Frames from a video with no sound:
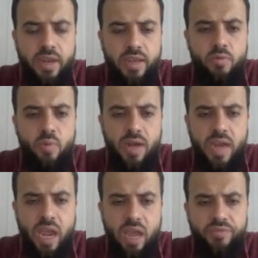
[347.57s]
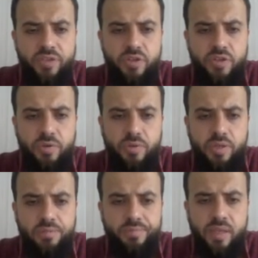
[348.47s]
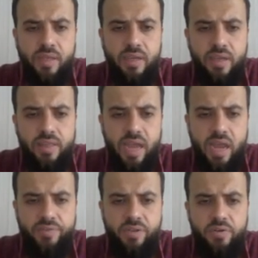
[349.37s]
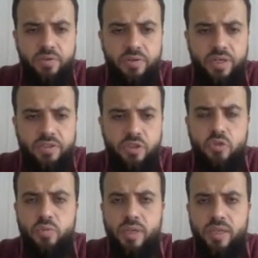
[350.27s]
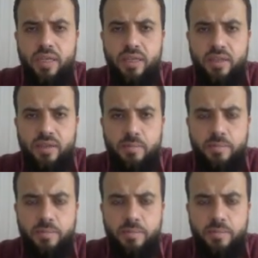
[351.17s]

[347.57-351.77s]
In one afternoon, the afternoon is usually